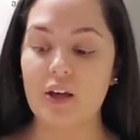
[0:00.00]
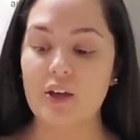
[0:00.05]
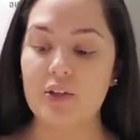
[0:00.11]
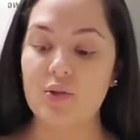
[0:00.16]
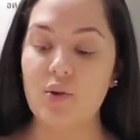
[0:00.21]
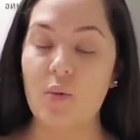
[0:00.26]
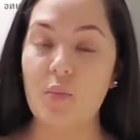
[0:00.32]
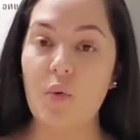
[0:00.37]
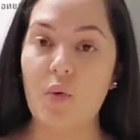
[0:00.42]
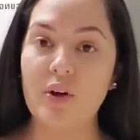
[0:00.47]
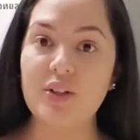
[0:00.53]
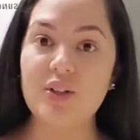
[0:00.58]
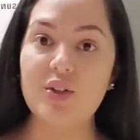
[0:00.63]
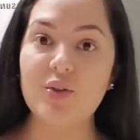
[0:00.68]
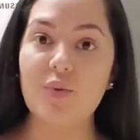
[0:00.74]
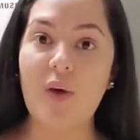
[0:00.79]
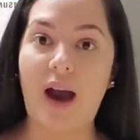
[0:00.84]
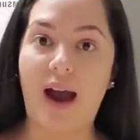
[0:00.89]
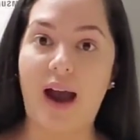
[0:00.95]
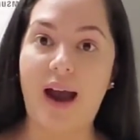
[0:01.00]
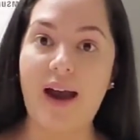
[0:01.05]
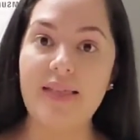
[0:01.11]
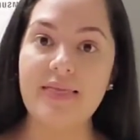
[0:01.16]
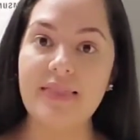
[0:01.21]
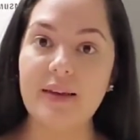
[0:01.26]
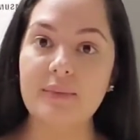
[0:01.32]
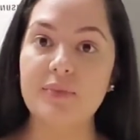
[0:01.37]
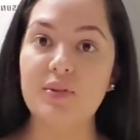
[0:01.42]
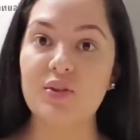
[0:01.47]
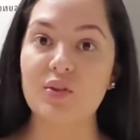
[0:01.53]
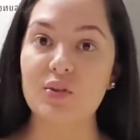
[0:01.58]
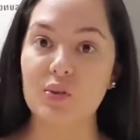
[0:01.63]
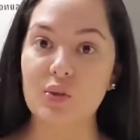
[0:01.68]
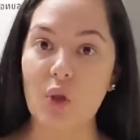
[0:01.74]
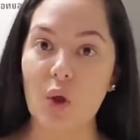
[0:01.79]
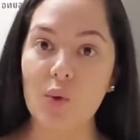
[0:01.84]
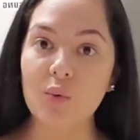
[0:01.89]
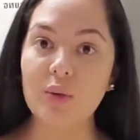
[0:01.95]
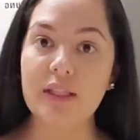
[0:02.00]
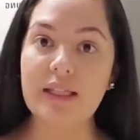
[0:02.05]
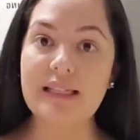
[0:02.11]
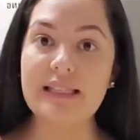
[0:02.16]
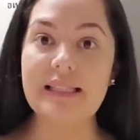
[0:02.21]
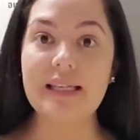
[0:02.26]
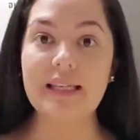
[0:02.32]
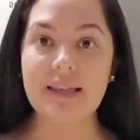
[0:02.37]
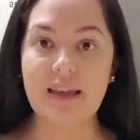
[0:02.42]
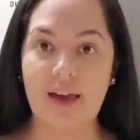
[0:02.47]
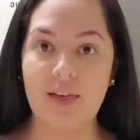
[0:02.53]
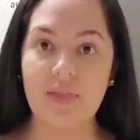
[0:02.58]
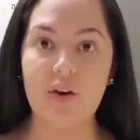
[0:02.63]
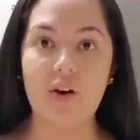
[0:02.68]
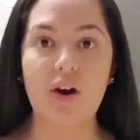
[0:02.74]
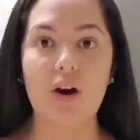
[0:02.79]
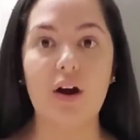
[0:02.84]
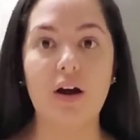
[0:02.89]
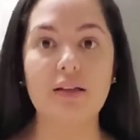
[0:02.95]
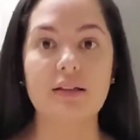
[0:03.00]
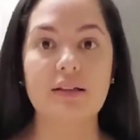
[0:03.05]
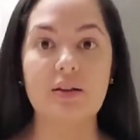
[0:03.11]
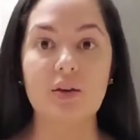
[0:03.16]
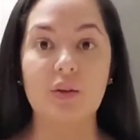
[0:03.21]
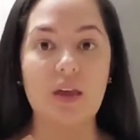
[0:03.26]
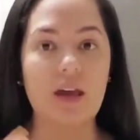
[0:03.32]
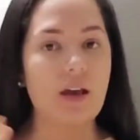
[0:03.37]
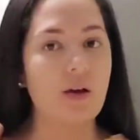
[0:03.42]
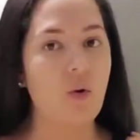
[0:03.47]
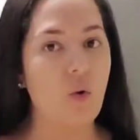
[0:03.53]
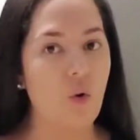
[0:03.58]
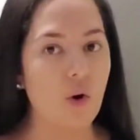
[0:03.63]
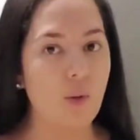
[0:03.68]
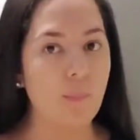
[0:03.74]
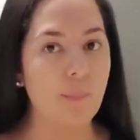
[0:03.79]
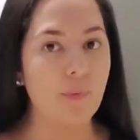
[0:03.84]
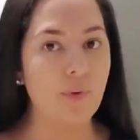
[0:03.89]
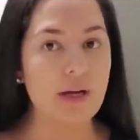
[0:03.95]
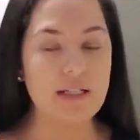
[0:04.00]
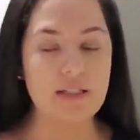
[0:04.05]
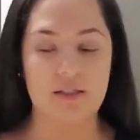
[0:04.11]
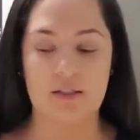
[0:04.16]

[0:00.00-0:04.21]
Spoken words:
So I'm going to add them slowly together until they incorporate